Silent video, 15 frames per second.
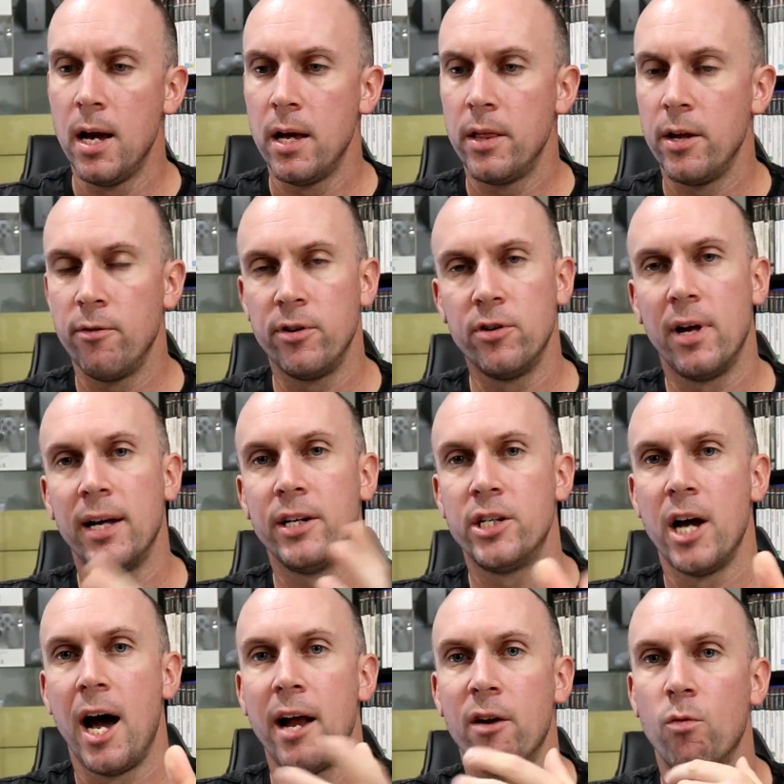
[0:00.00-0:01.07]
the original
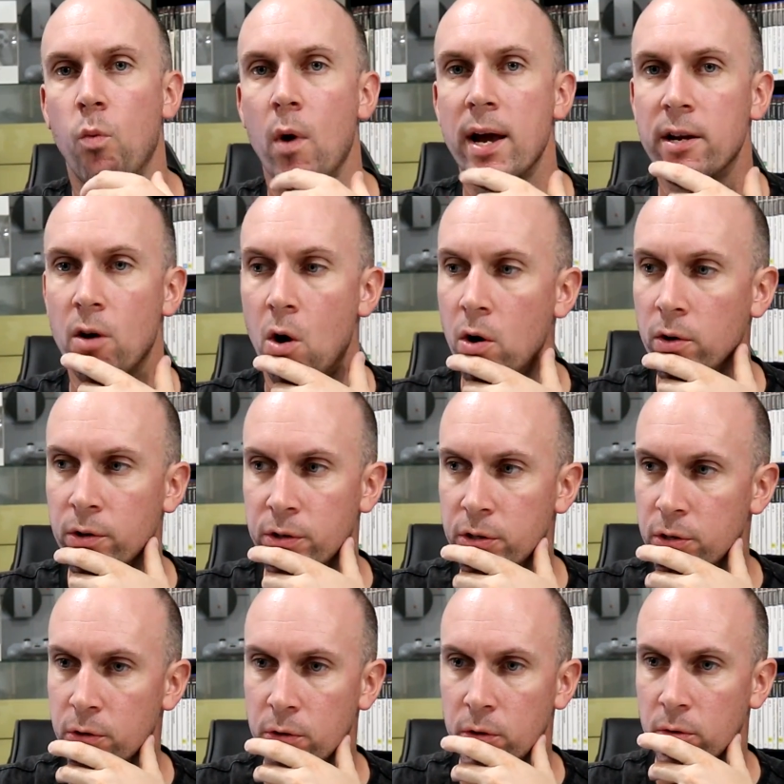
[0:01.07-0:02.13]
Uncharted went on
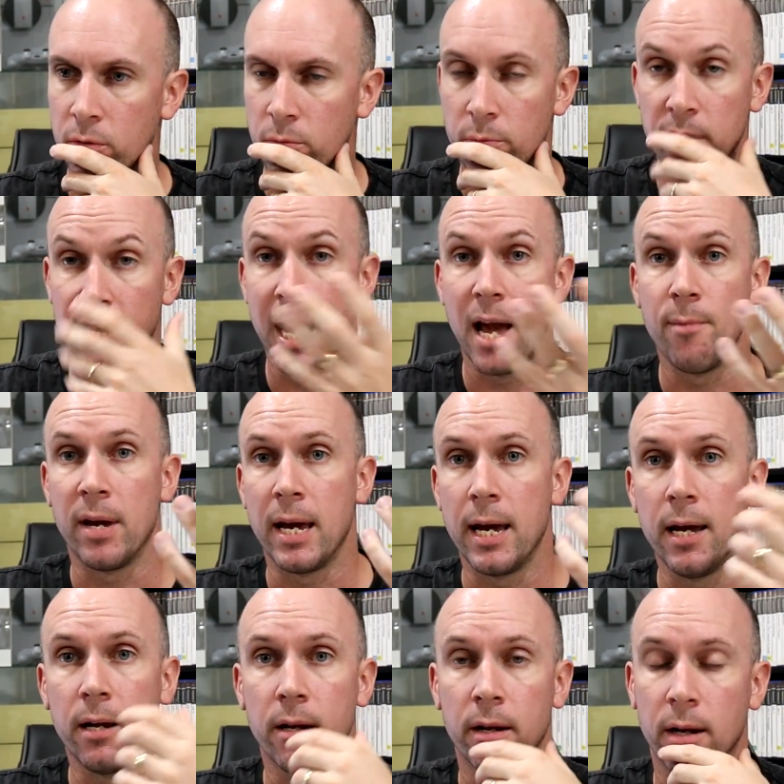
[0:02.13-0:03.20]
to become a
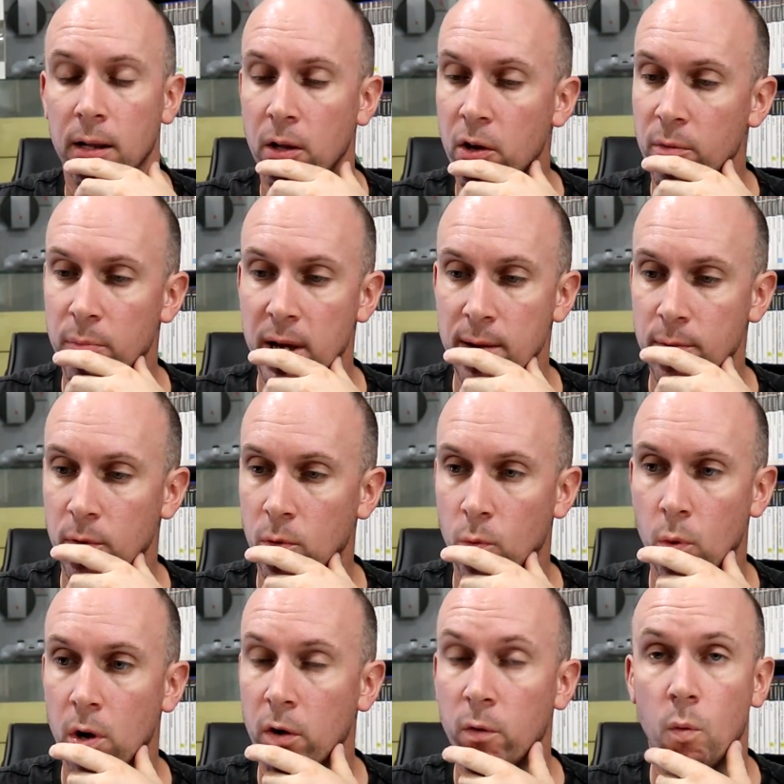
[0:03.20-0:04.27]
hit, and a lot of people
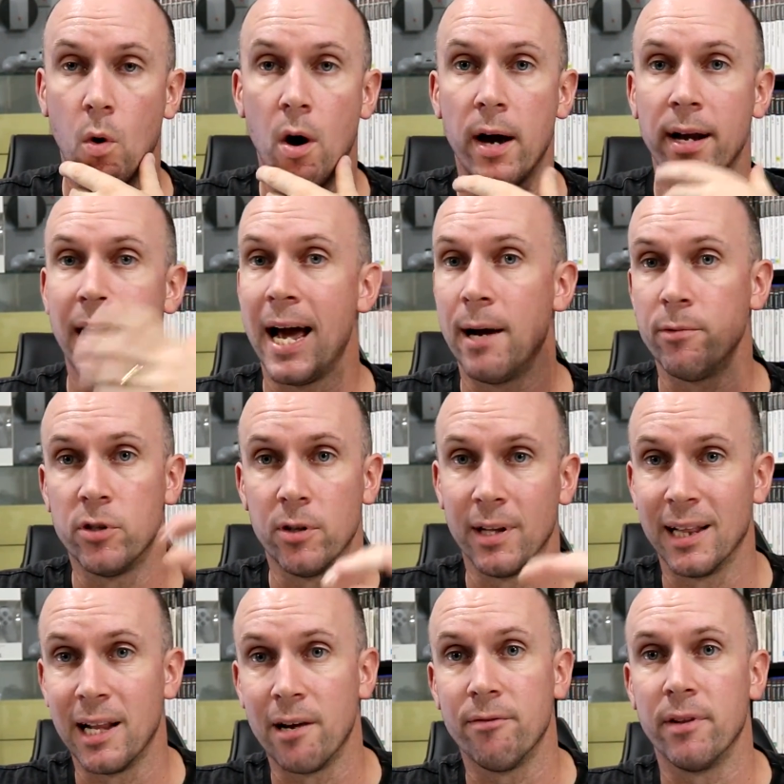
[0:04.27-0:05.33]
worldwide
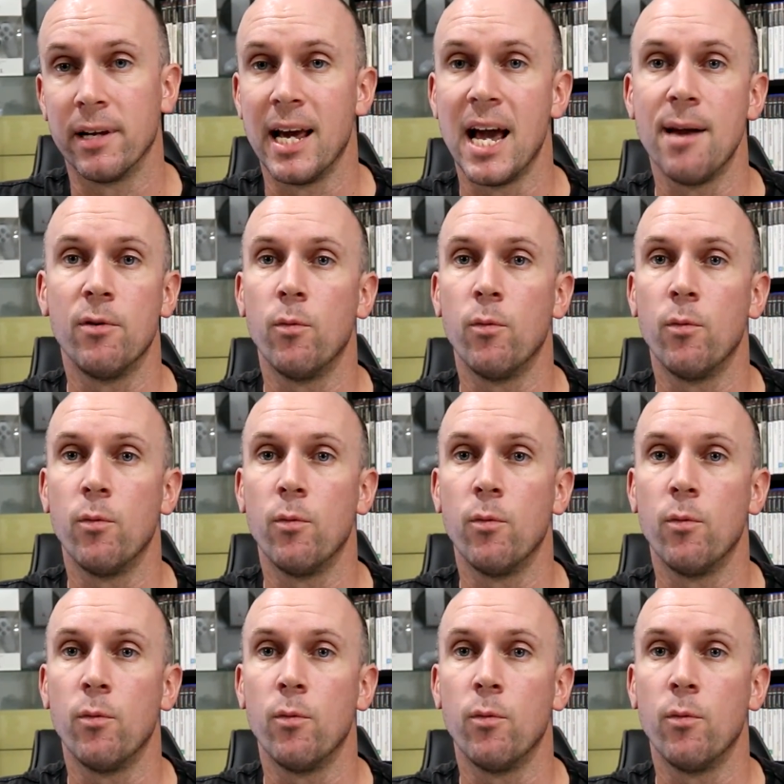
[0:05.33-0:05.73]
absolutely loved the game.